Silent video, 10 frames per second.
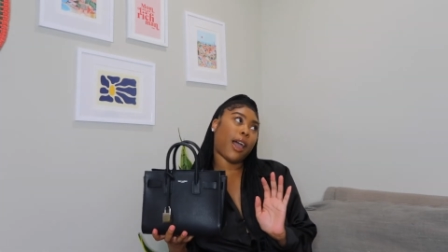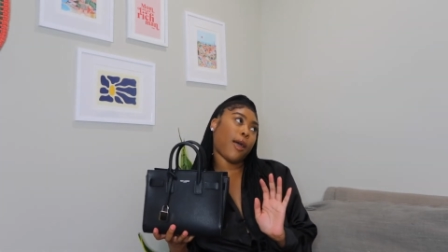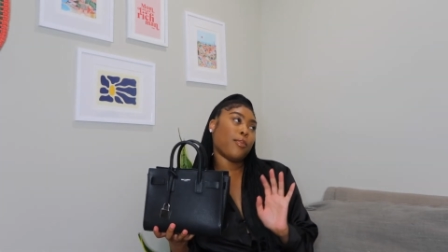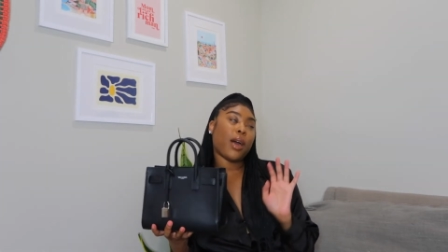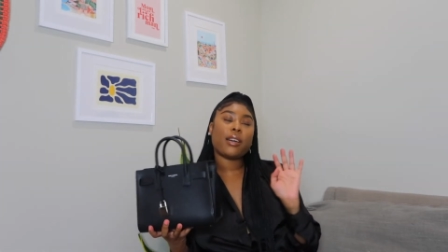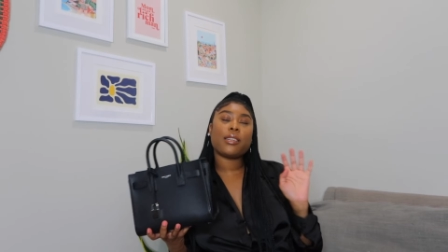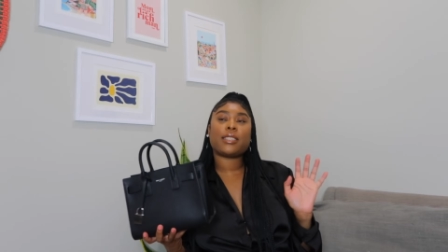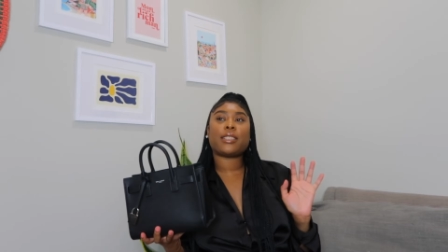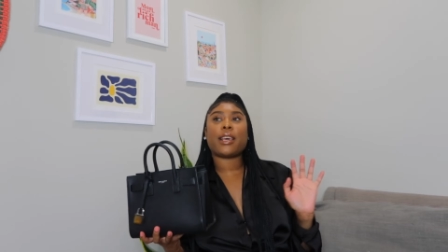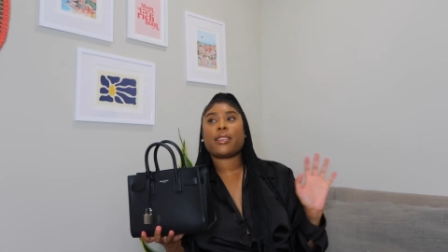I'm not going to
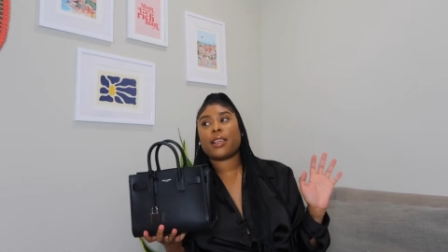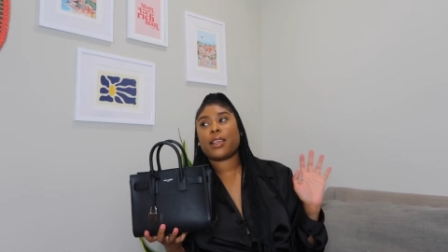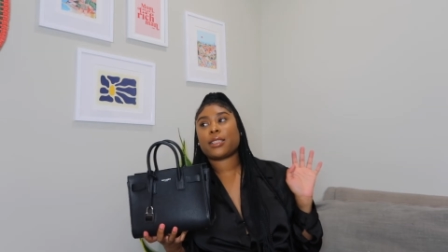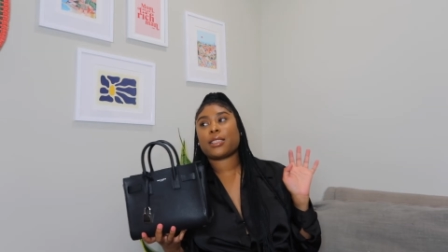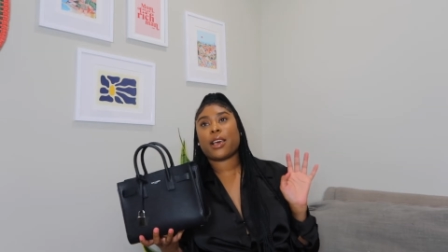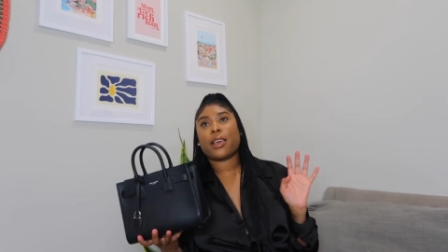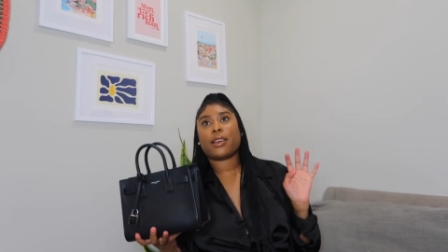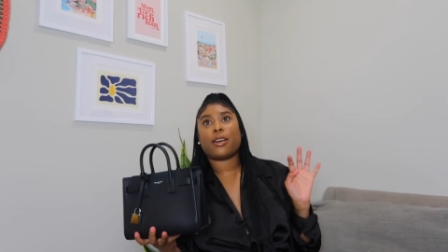say that it's like